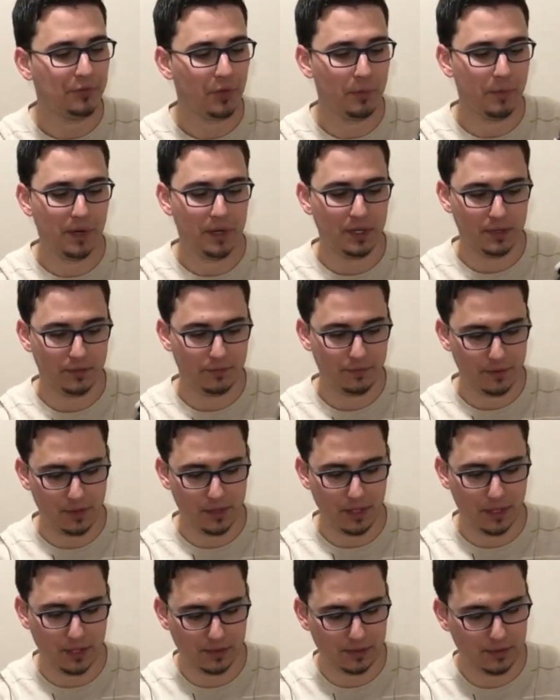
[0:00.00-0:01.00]
so many
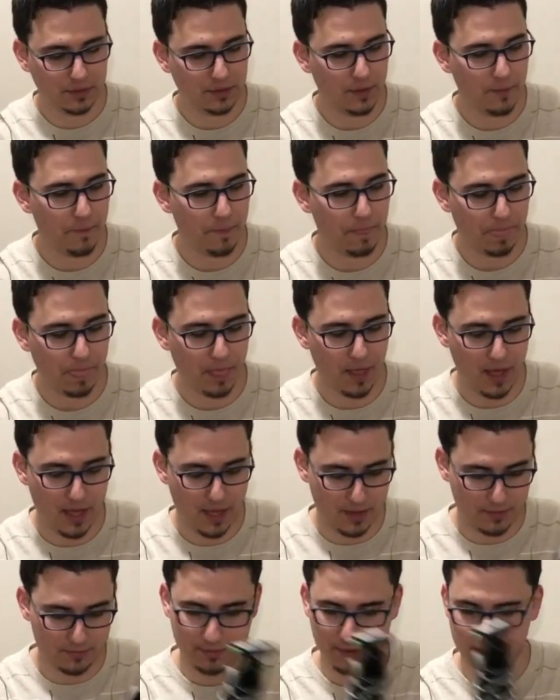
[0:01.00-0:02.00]
different things.
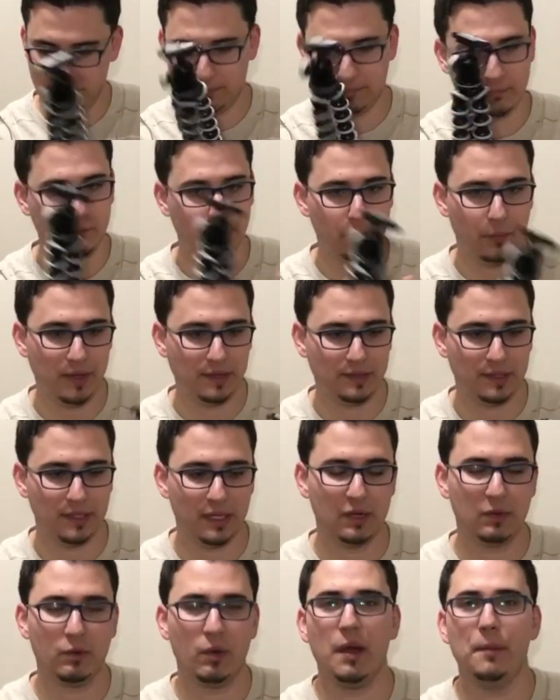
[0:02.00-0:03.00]
It
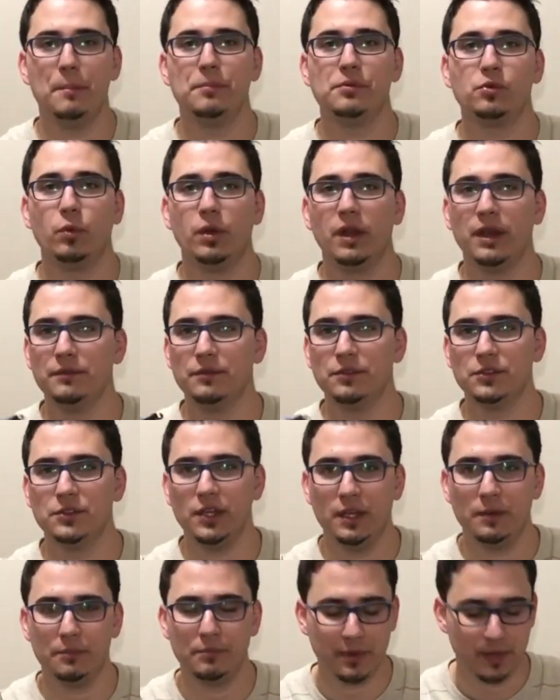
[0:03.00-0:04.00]
basically grabs whatever
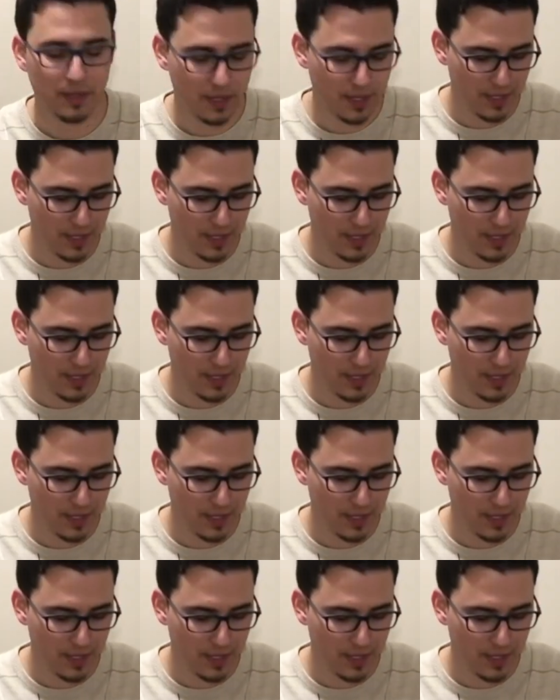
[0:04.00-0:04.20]
shape